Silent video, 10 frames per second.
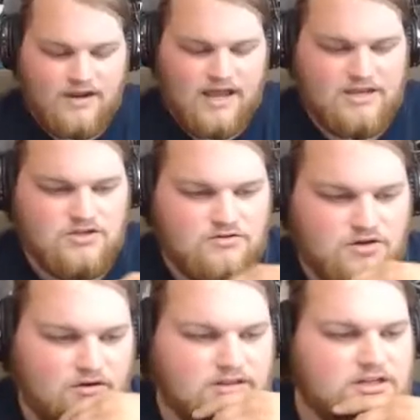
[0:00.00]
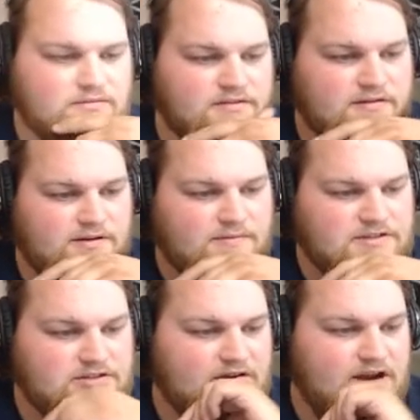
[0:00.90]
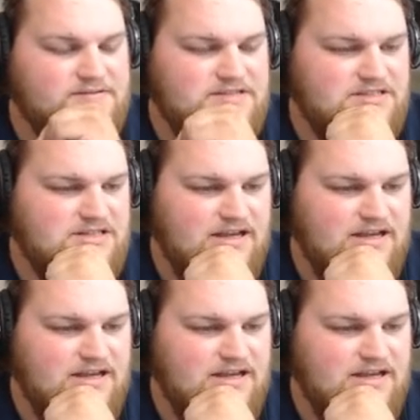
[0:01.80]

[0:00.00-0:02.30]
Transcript: I do know a little bit about apistogrammas.